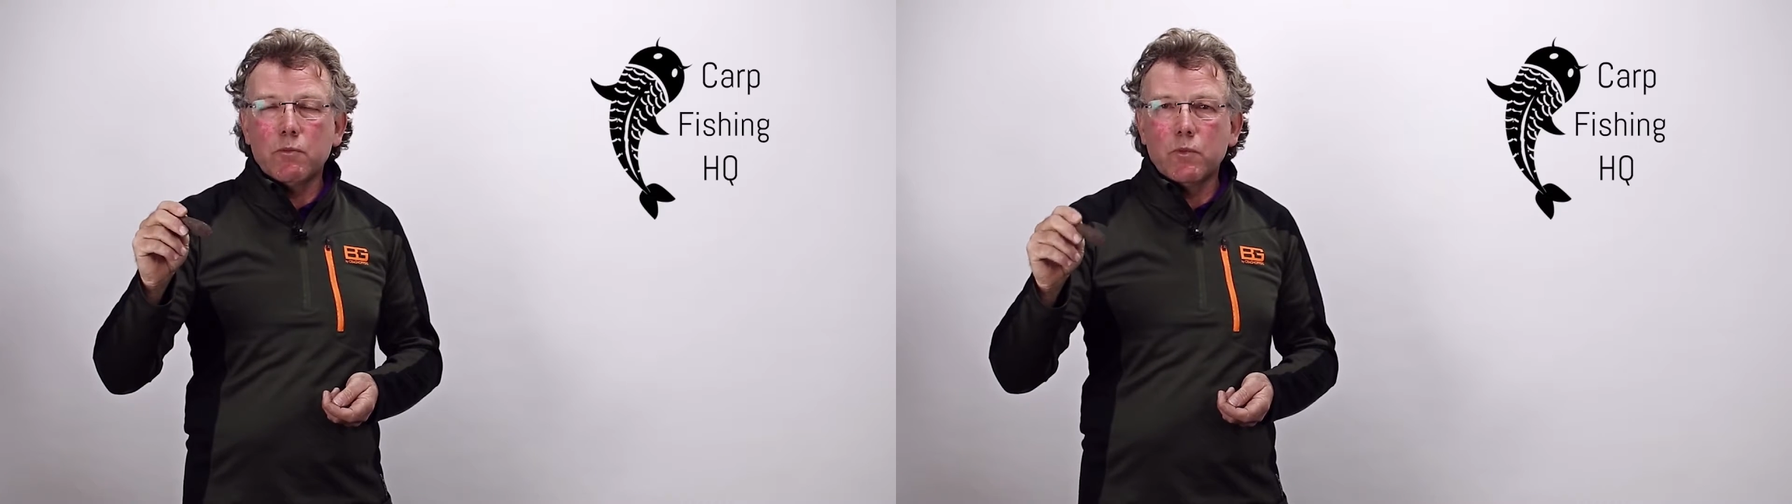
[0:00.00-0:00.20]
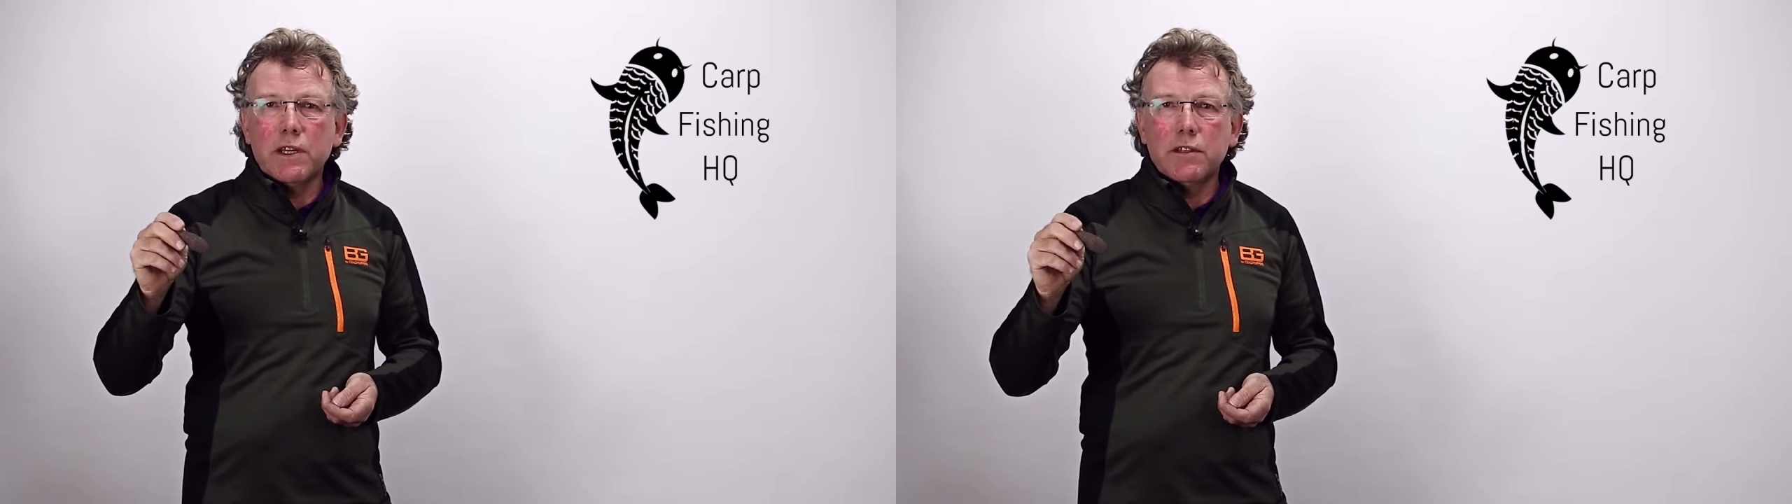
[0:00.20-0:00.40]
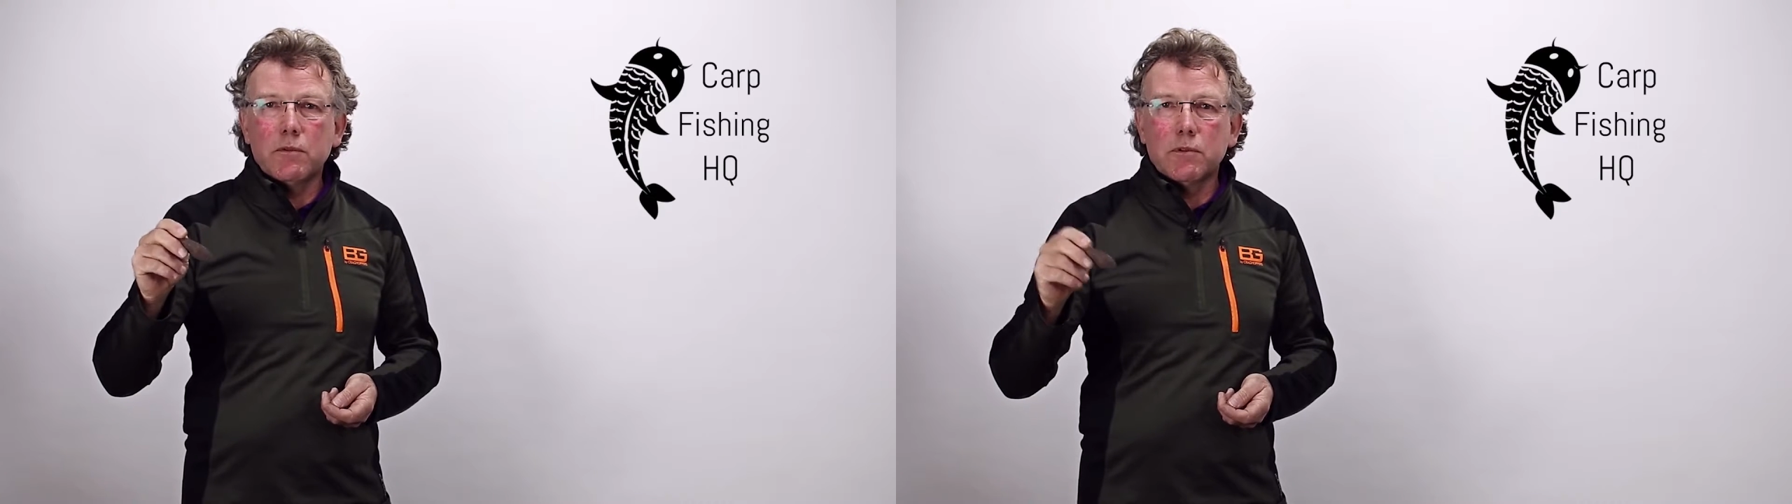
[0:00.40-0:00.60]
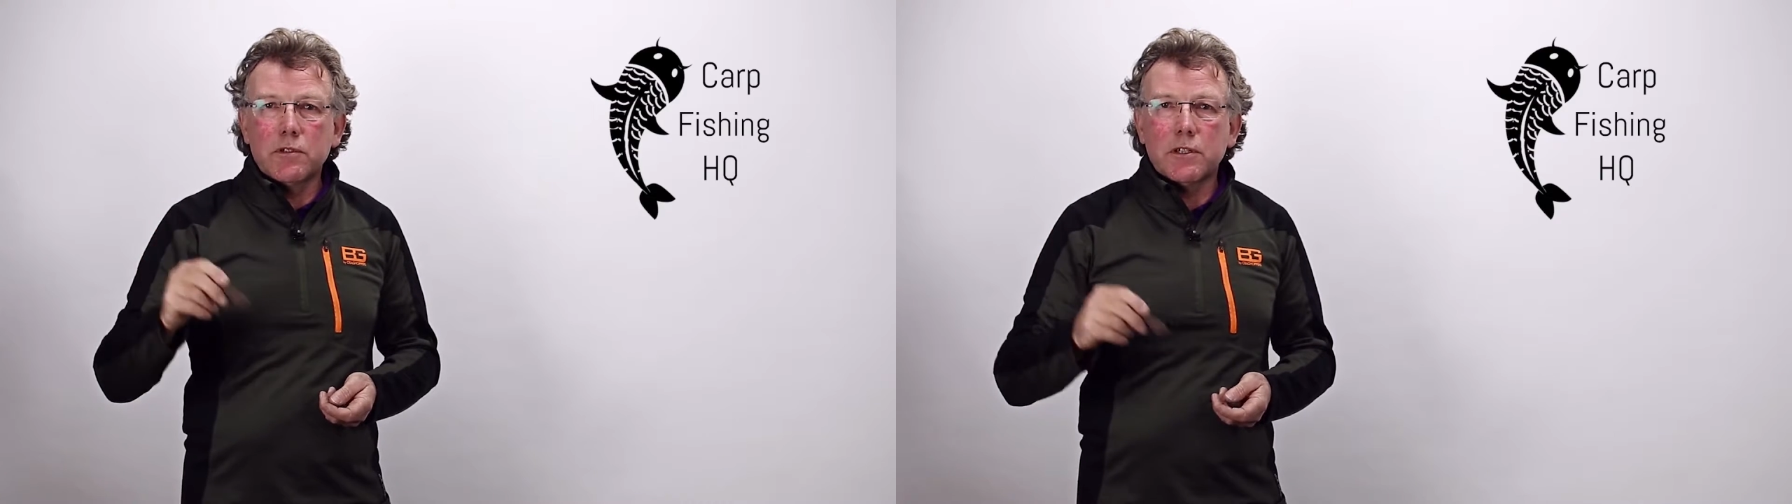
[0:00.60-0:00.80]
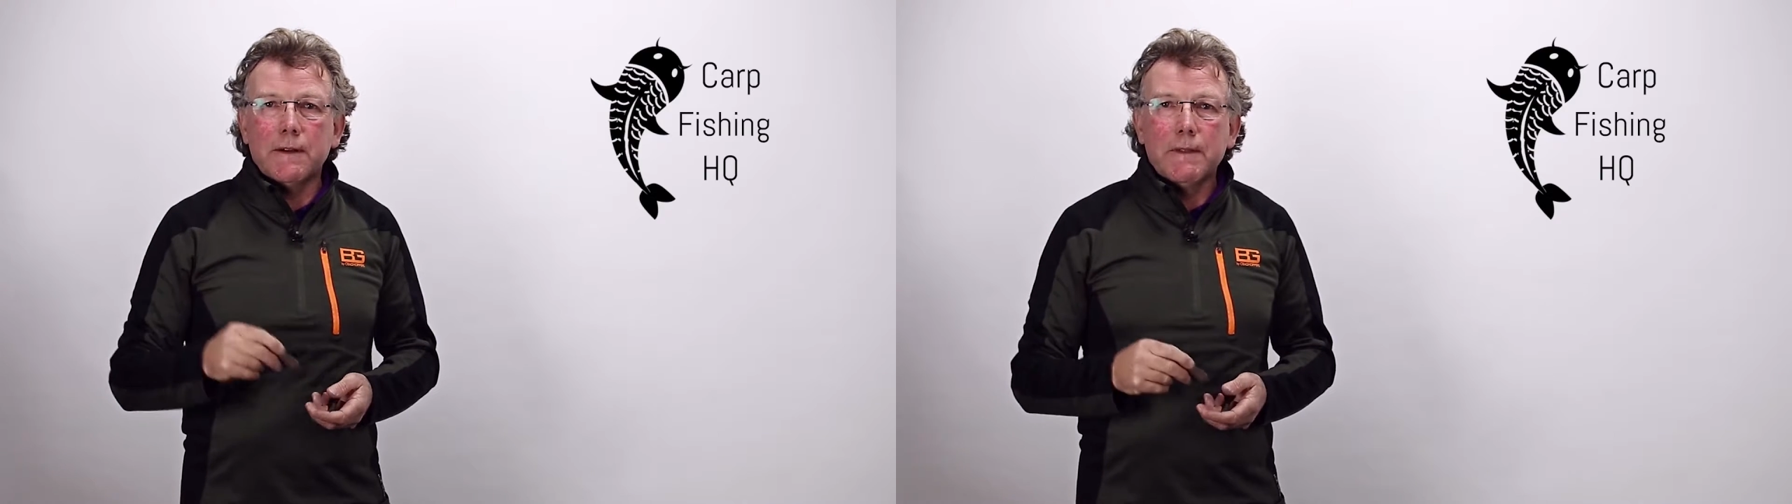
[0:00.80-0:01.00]
in weedy
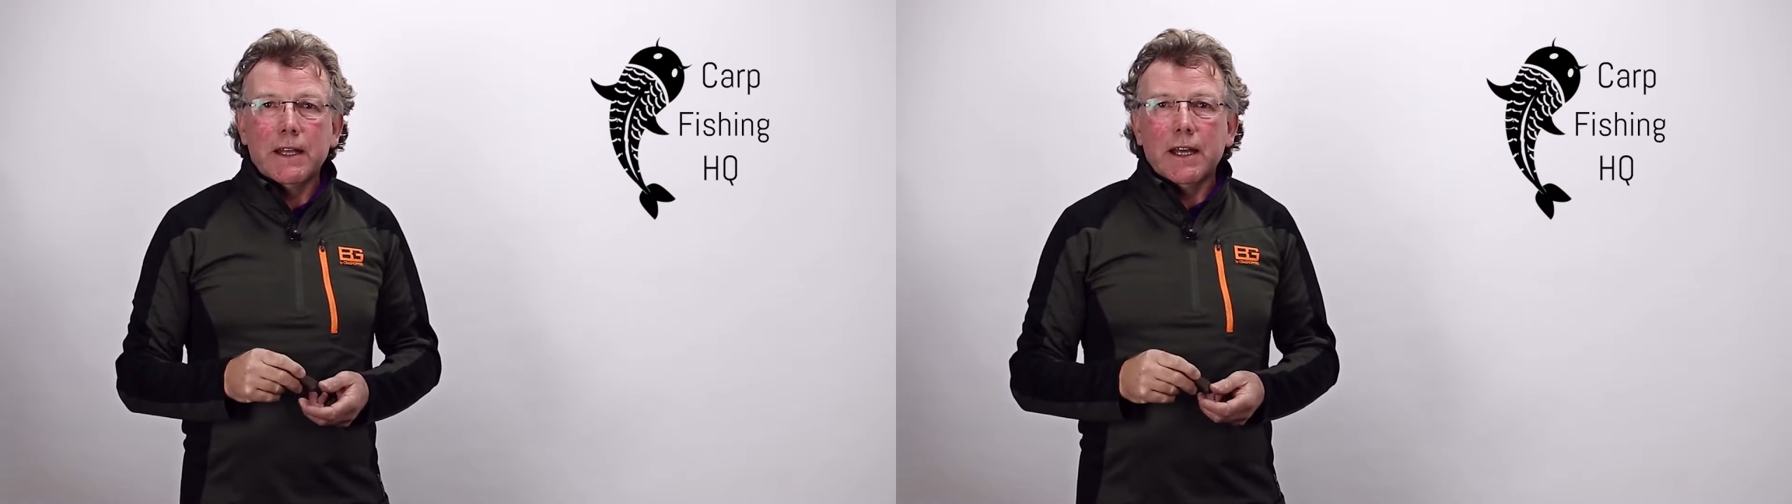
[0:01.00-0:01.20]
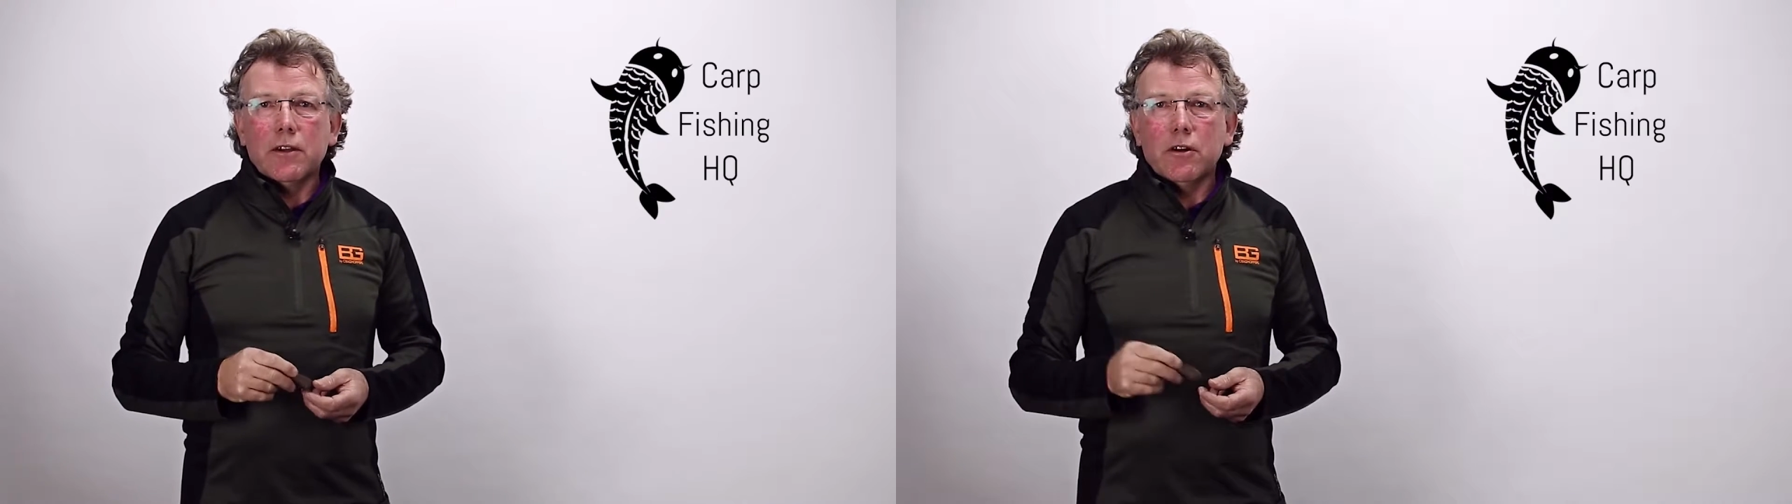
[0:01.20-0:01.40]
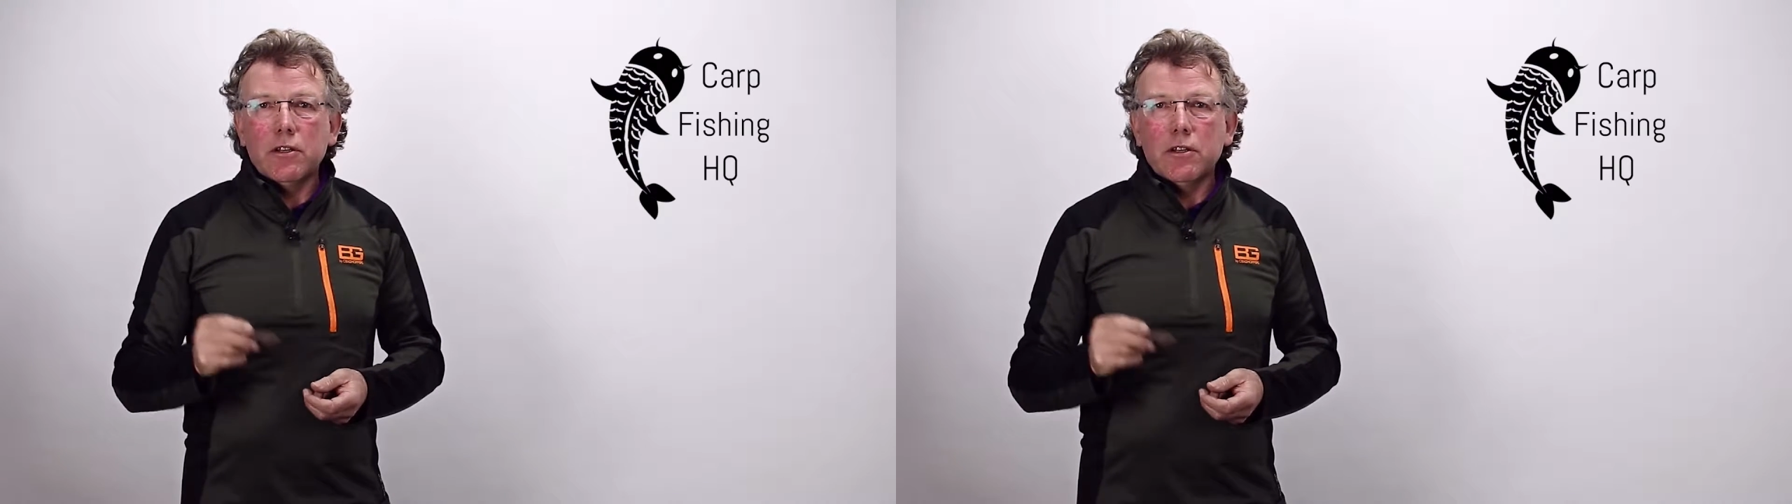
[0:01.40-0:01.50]
water, and